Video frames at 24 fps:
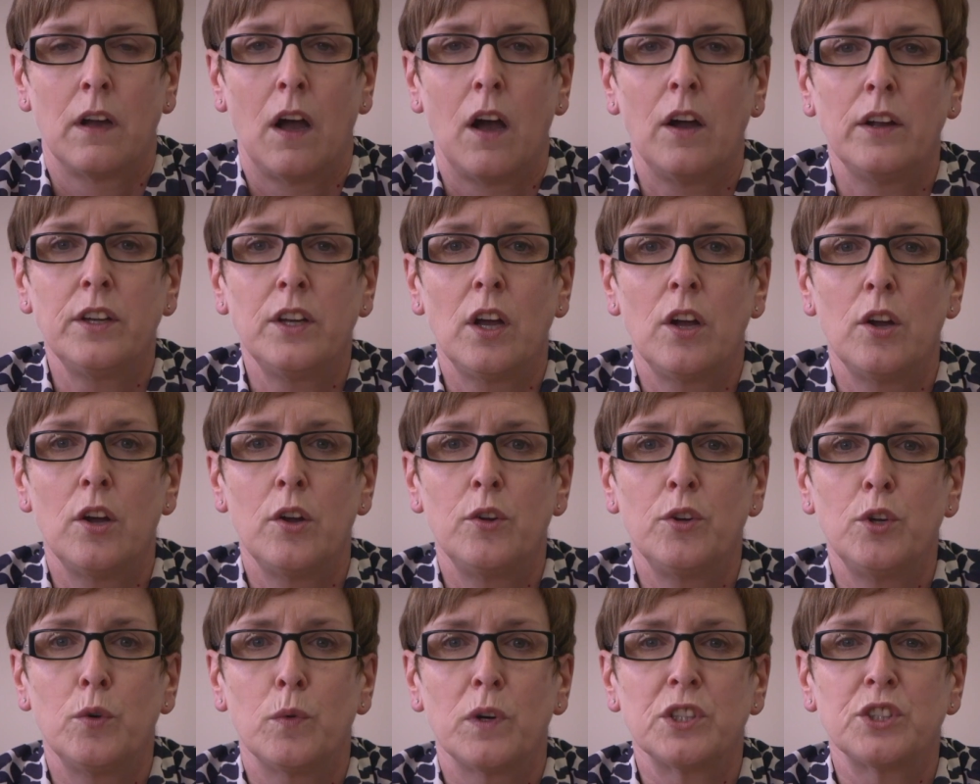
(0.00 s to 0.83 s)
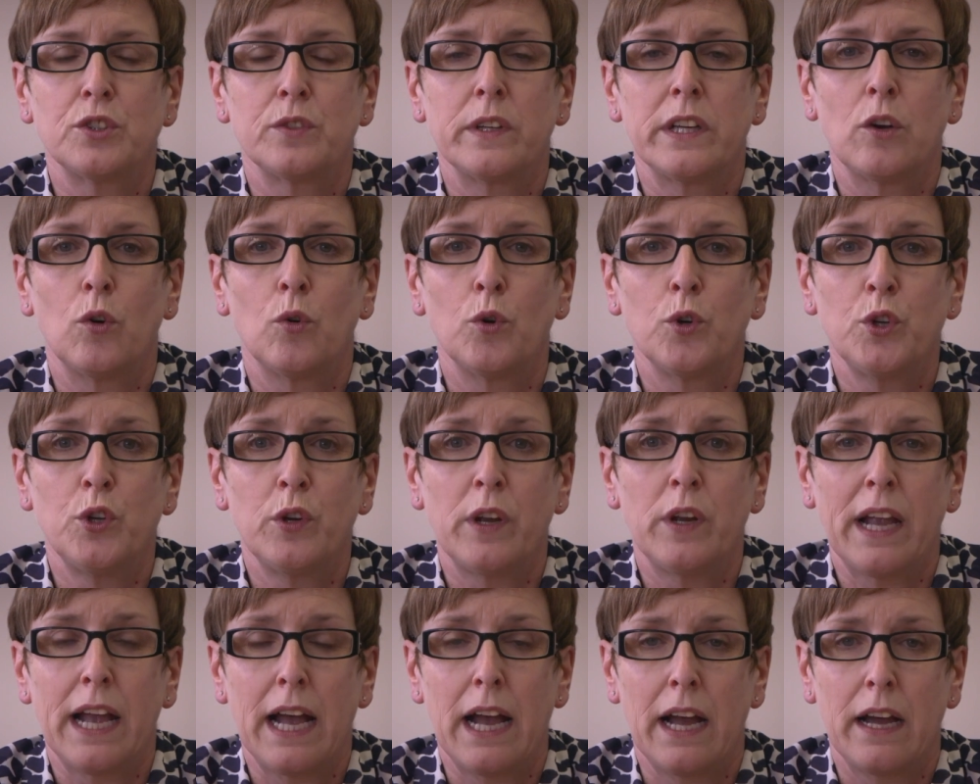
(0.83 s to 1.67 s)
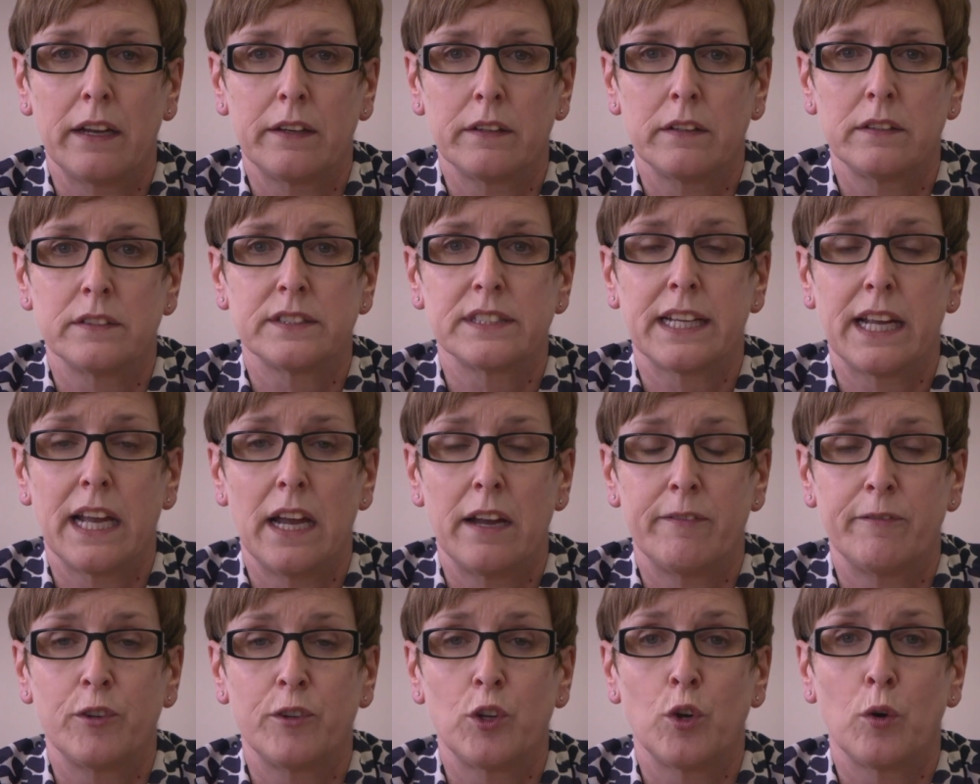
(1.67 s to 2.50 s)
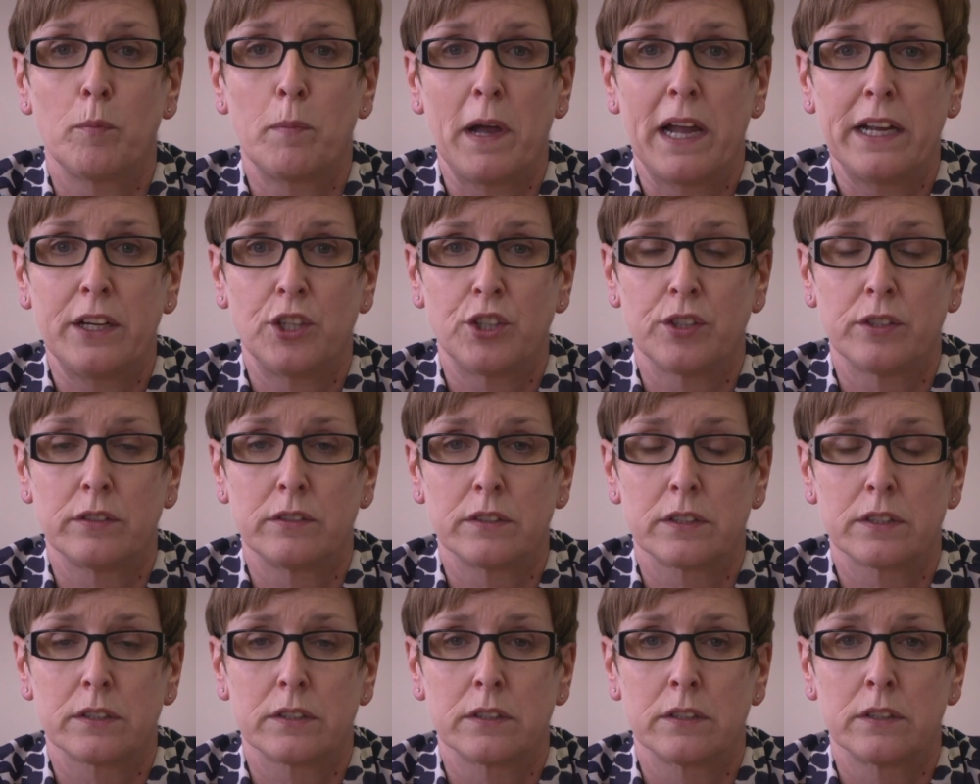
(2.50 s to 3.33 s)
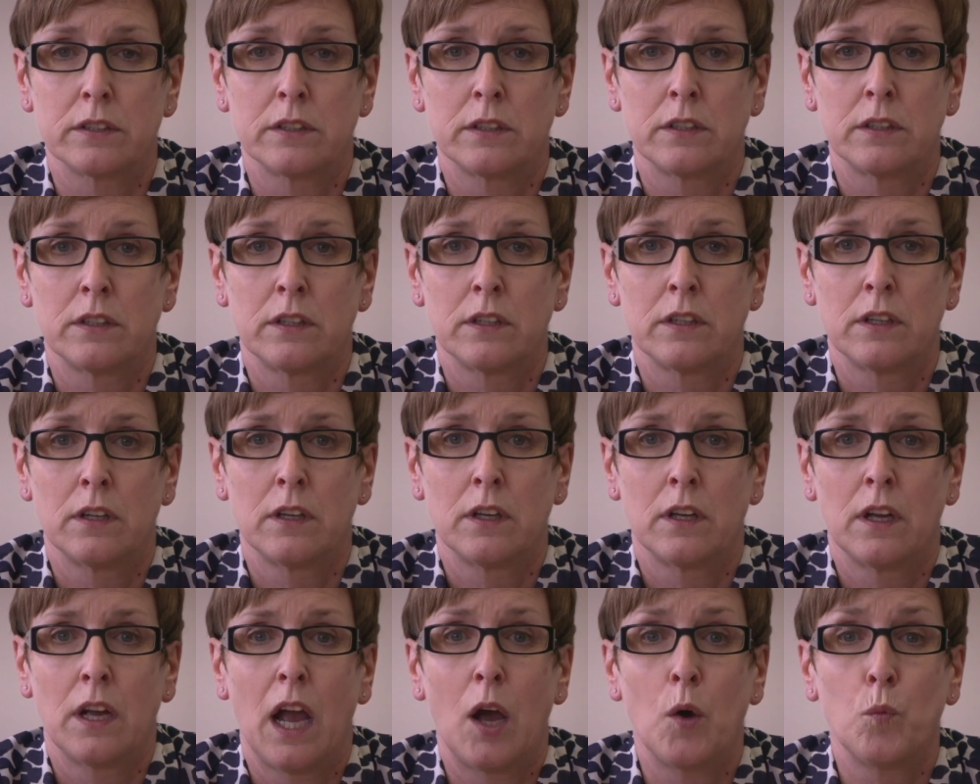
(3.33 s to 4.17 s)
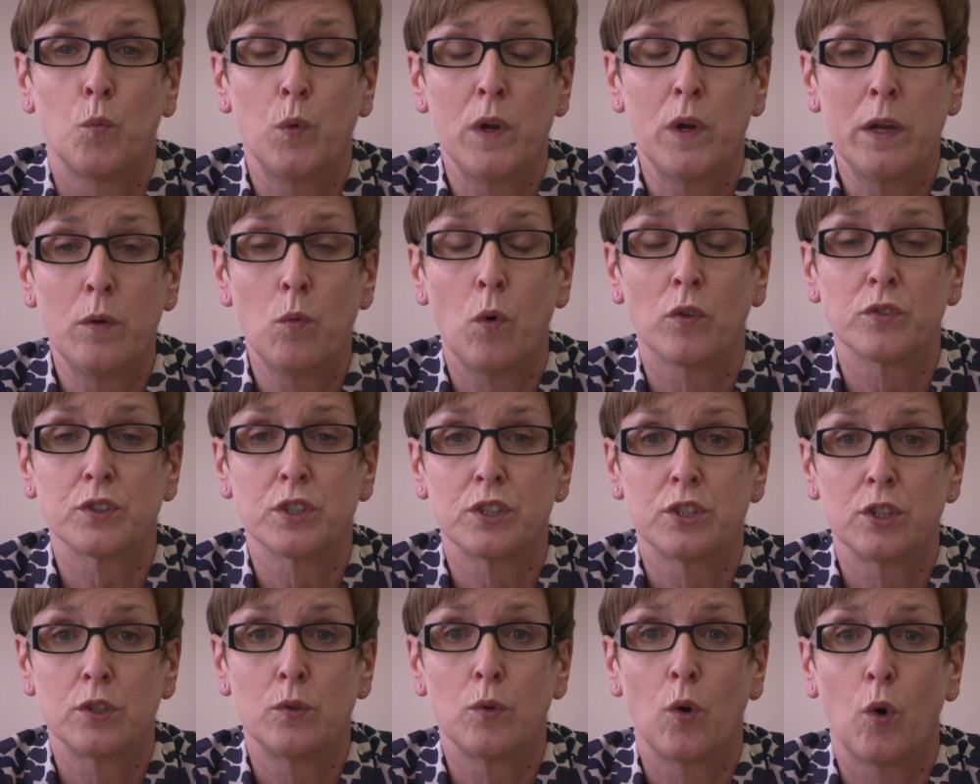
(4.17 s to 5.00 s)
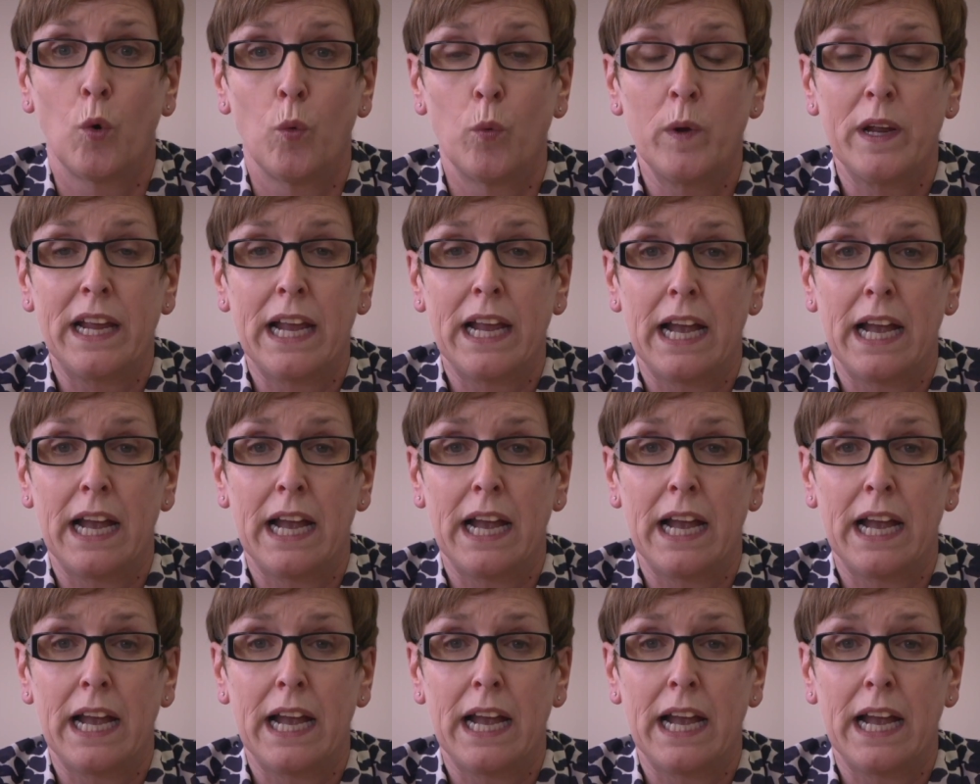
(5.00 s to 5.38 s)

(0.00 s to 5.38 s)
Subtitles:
I know you are doing all you can to care for your patients, and we want to do all we